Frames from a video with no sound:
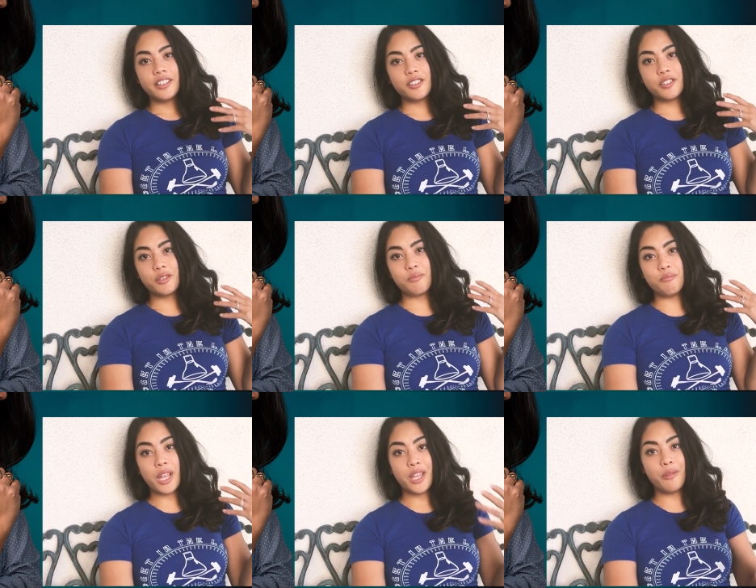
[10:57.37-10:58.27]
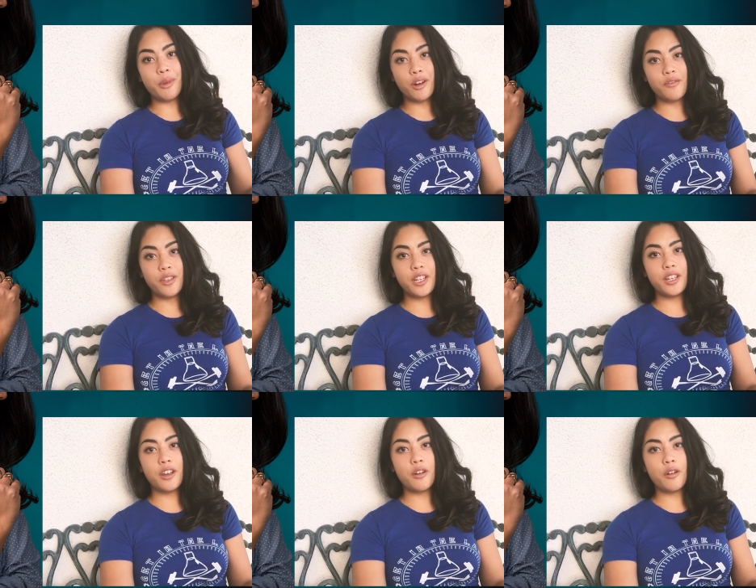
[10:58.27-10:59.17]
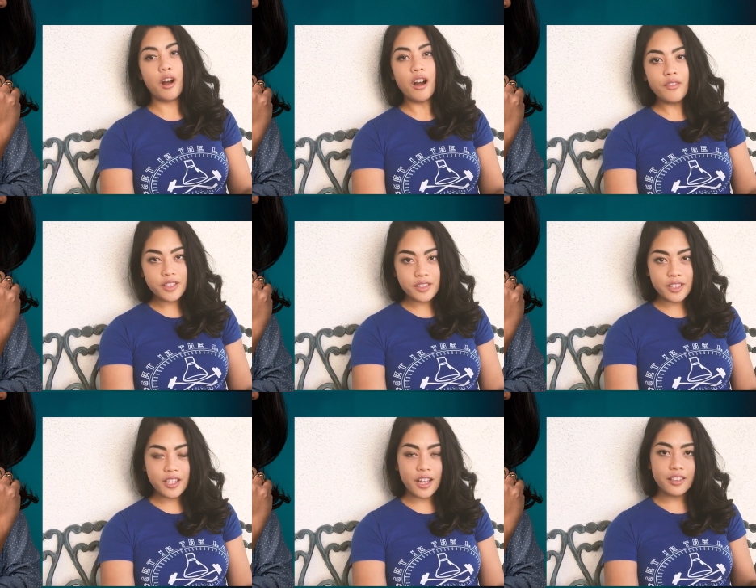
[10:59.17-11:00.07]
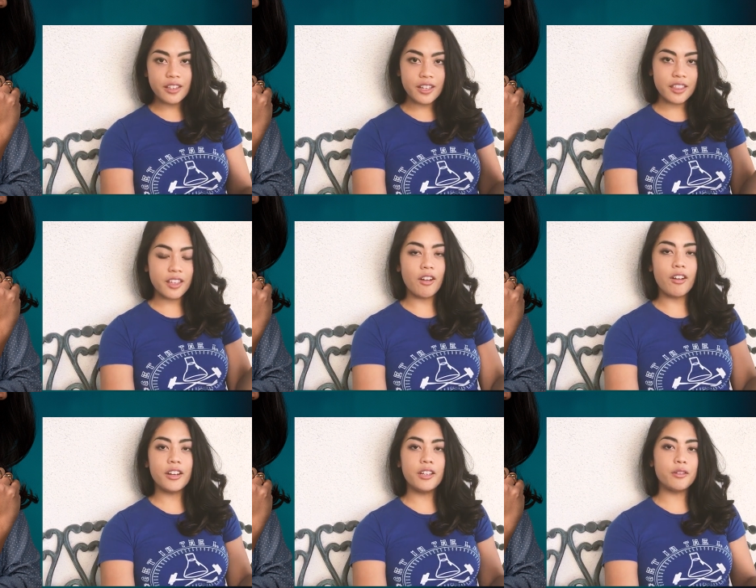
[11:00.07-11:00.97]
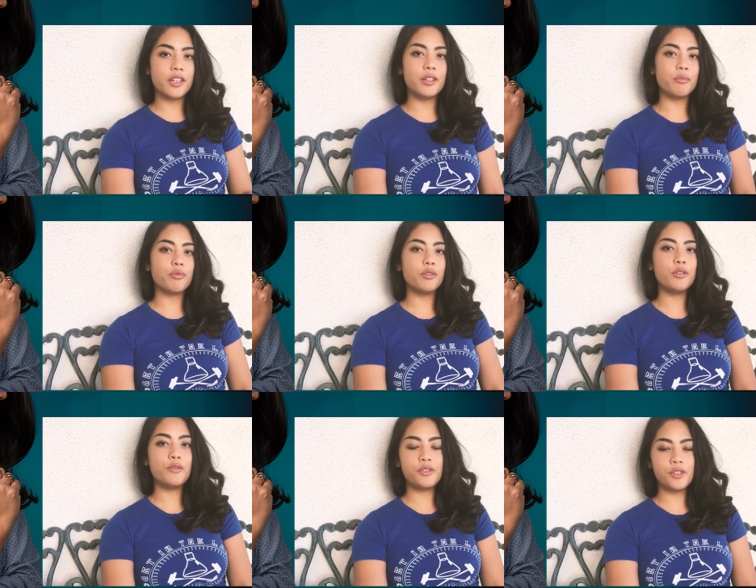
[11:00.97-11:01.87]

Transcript: just making better video. Obviously, I think the audio can improve,